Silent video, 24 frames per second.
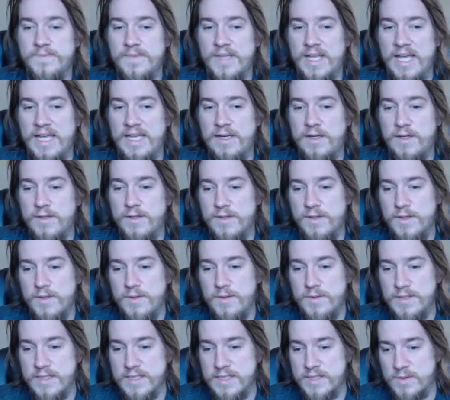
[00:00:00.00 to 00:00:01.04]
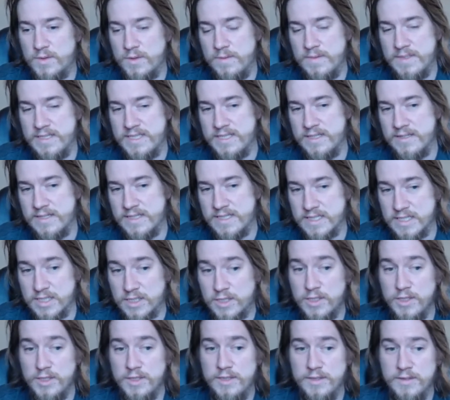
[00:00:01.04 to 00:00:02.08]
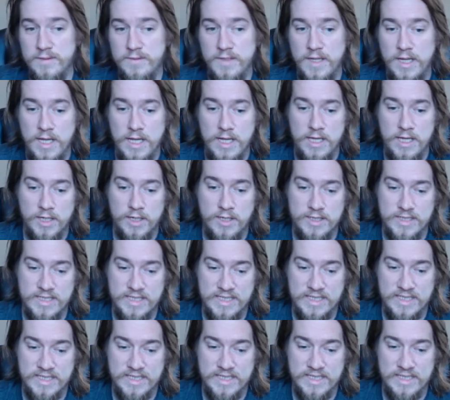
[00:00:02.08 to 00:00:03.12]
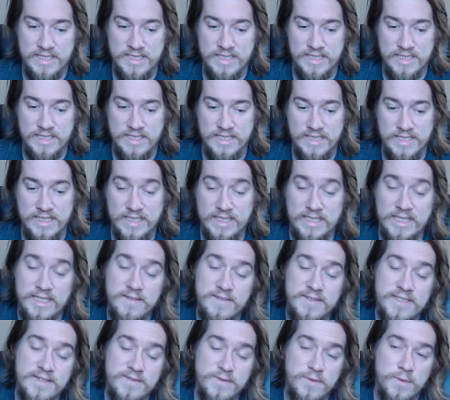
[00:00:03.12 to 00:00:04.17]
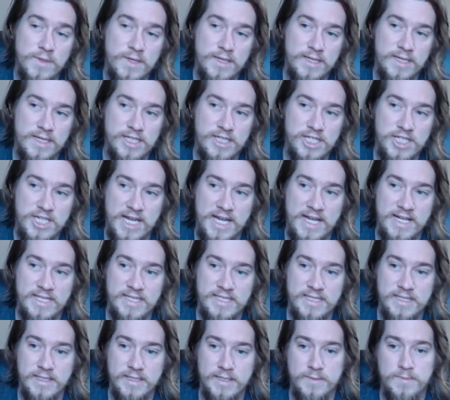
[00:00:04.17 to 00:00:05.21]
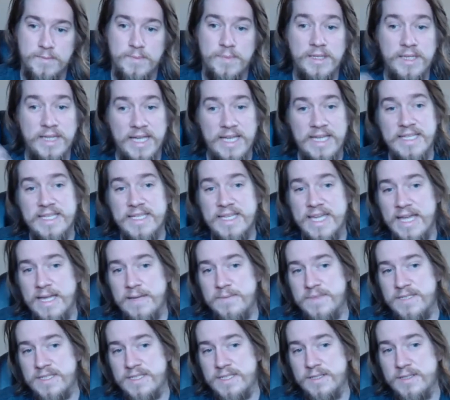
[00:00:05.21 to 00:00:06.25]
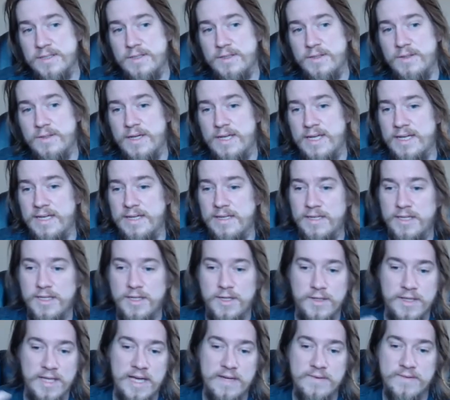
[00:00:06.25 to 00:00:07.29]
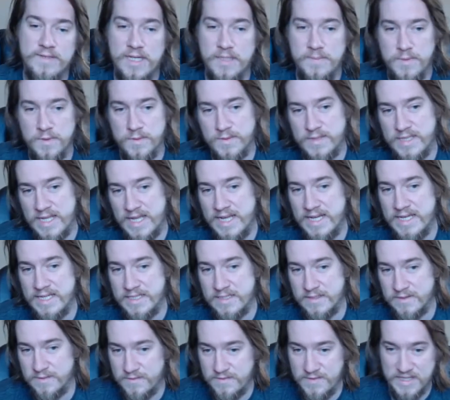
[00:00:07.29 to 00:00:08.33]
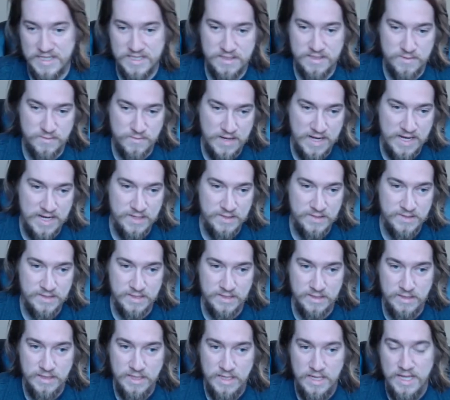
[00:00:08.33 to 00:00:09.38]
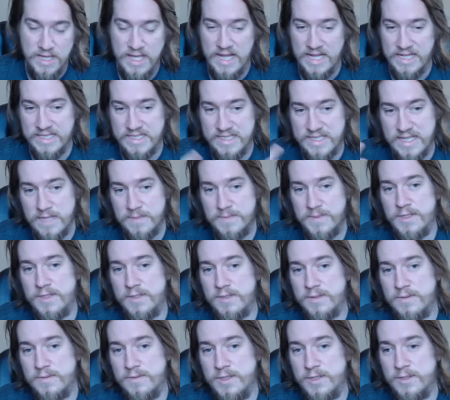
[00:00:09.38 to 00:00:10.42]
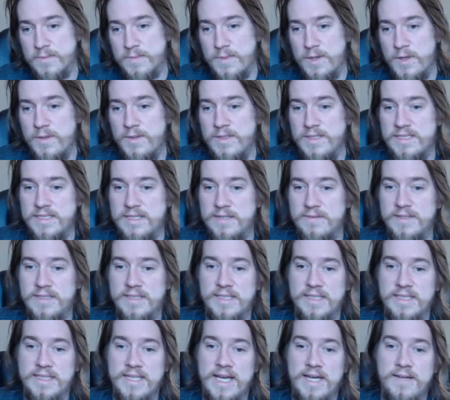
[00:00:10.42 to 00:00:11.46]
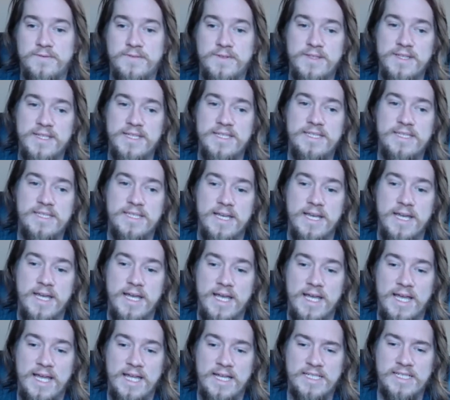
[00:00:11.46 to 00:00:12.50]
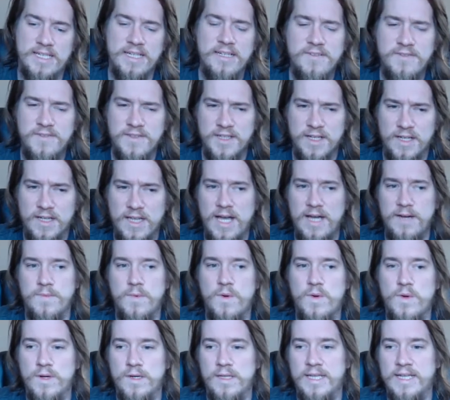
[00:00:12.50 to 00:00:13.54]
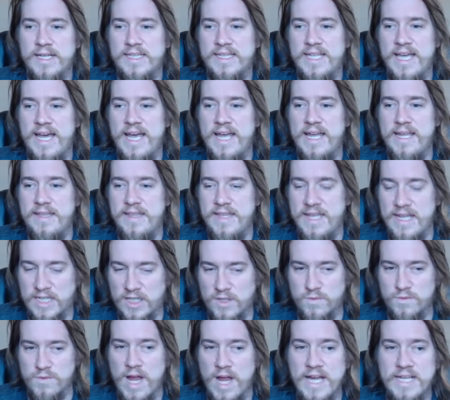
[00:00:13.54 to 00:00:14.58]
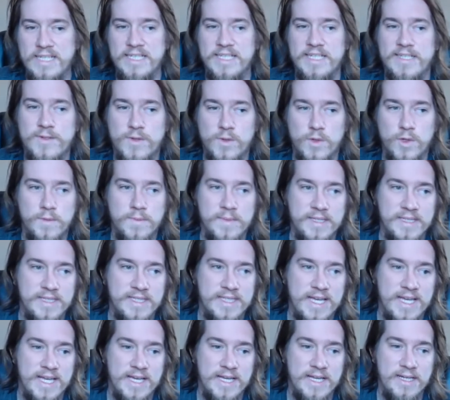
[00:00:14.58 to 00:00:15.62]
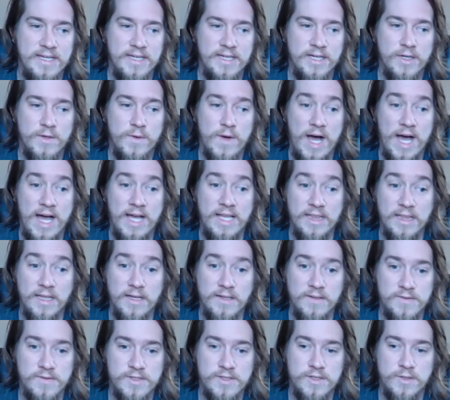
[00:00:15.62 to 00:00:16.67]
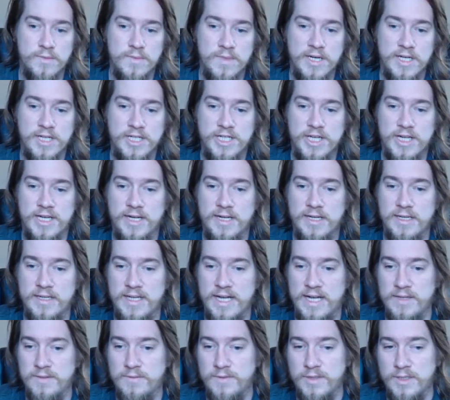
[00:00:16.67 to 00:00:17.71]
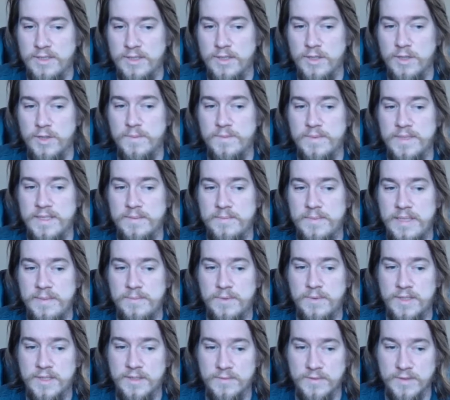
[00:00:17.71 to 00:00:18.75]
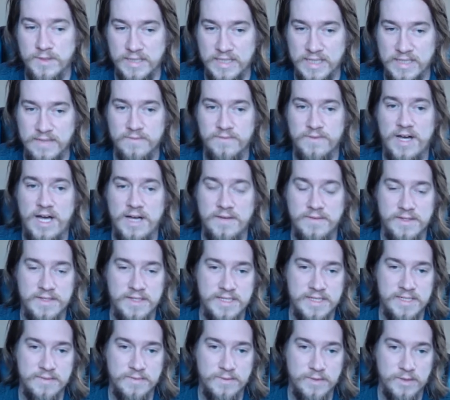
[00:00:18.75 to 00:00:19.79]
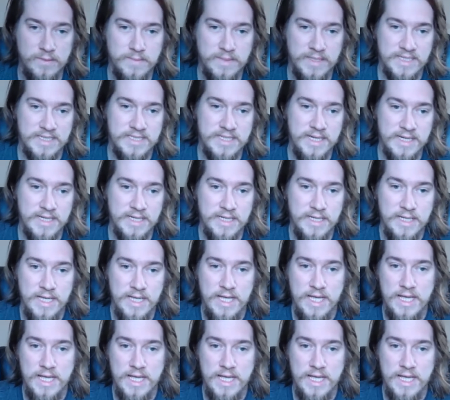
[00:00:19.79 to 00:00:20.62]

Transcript: And although this tournament series is good because it gives everyone a chance to play the game still, and you have a couple of days to fix the rounds and set up your opponents and everything like that. For this, it's going to feel a lot more like that grindy tournament that, I love so much, and I really hope that people can really get involved in this and really be excited.